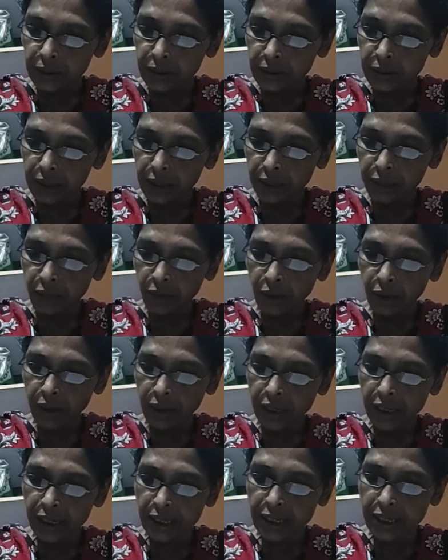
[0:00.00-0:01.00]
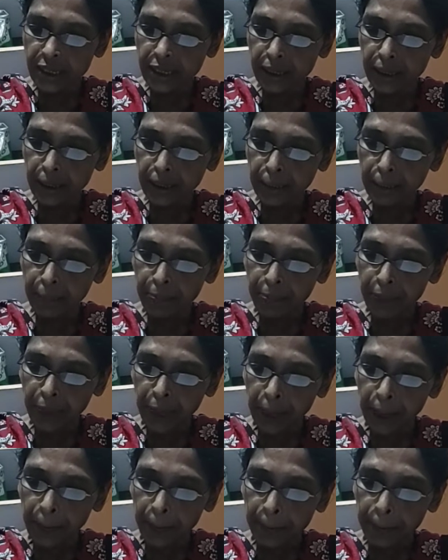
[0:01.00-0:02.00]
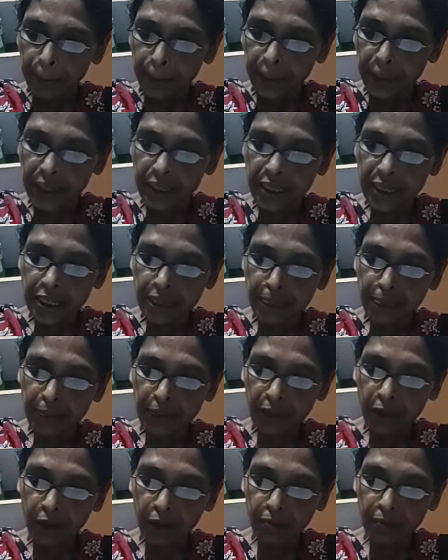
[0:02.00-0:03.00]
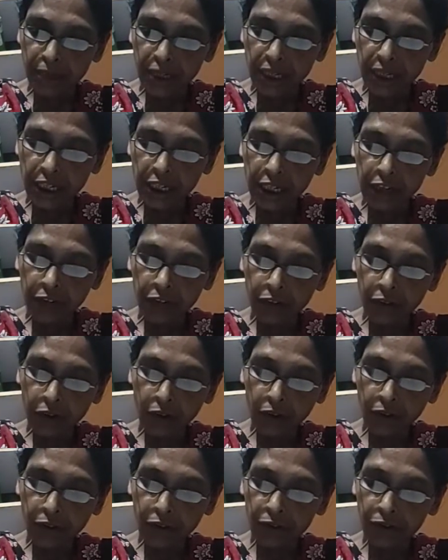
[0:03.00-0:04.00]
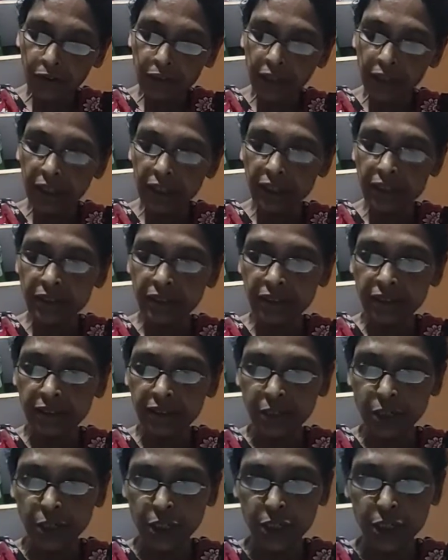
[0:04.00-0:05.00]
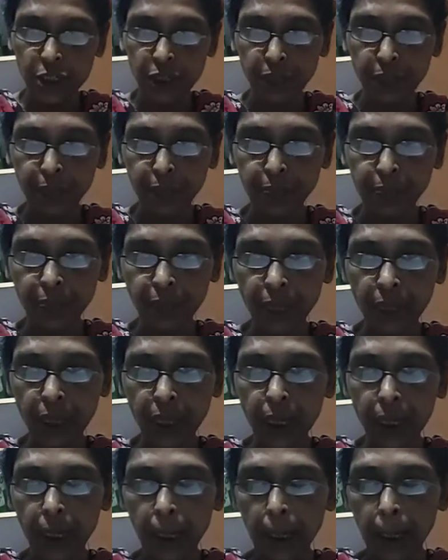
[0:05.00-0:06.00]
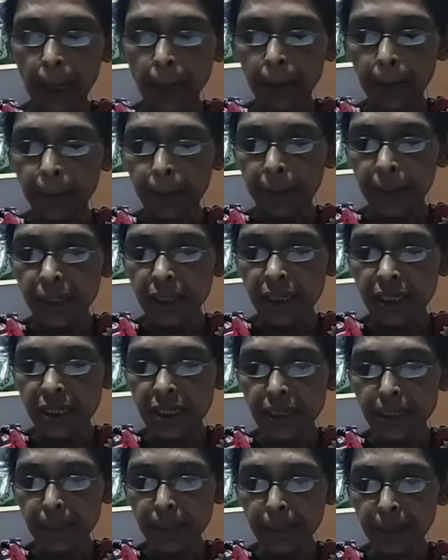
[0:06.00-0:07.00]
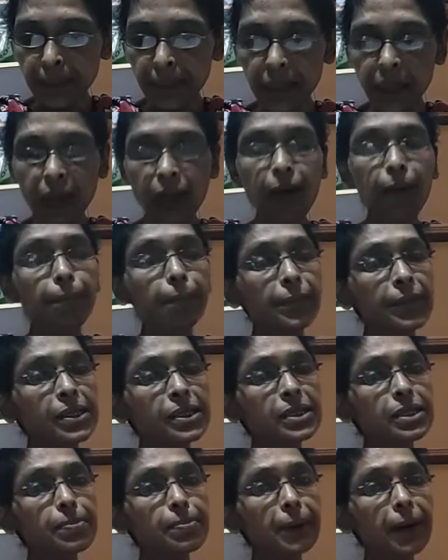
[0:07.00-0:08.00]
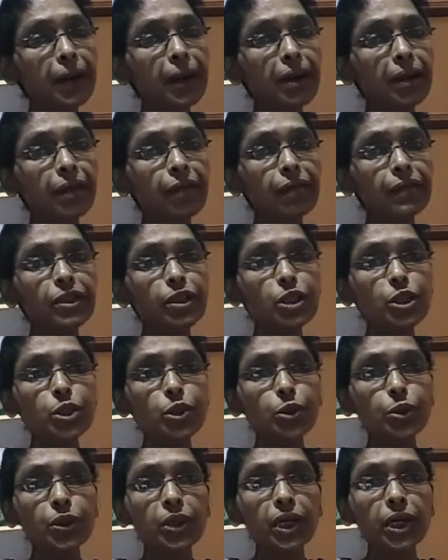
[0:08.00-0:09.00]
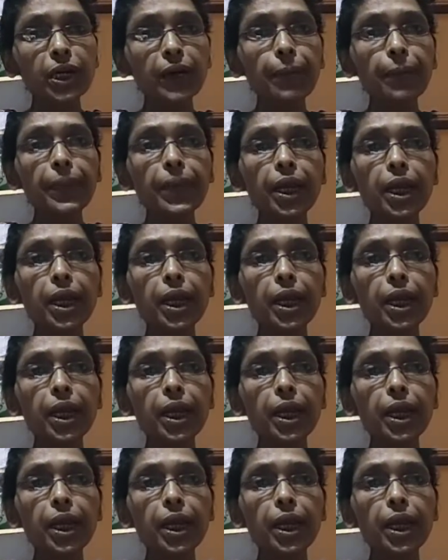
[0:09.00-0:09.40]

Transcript: Then what is the principal objective of your research? Principal refers to the